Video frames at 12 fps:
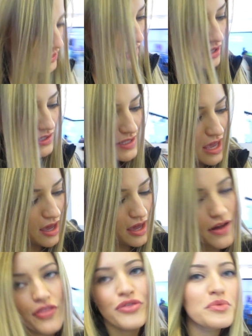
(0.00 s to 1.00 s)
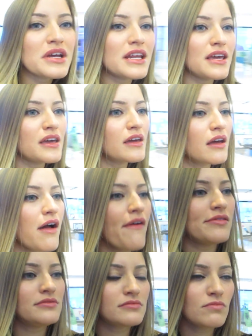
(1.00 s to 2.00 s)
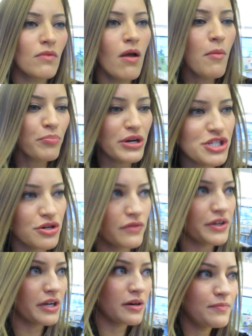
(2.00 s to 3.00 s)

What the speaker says: There is a 3D printer over here.